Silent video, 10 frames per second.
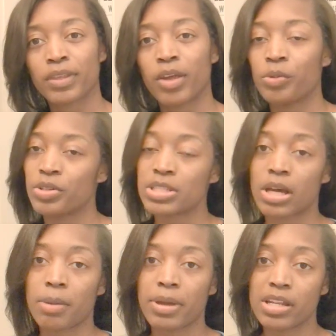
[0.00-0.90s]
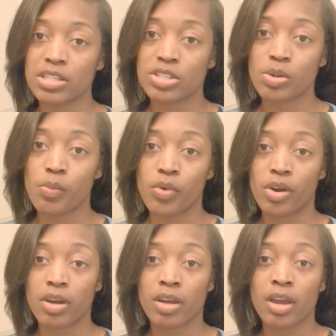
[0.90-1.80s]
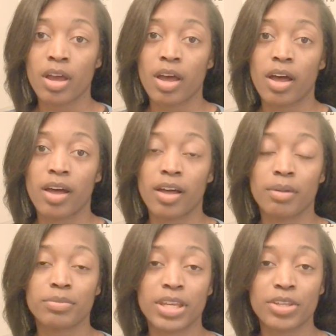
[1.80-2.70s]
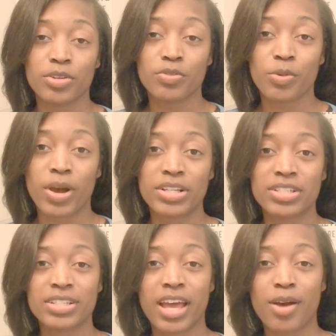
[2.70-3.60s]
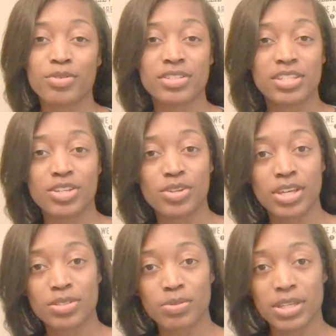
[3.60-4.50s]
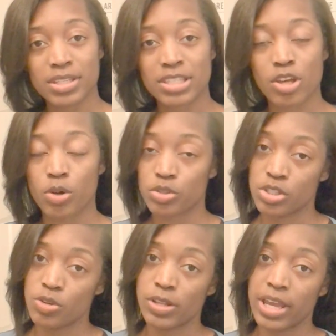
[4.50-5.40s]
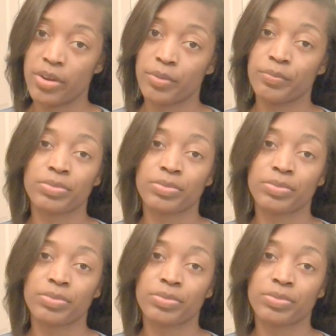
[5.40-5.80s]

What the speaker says: We'll talk about it some more. Thank you for watching. I will see you next week. Talk to you later.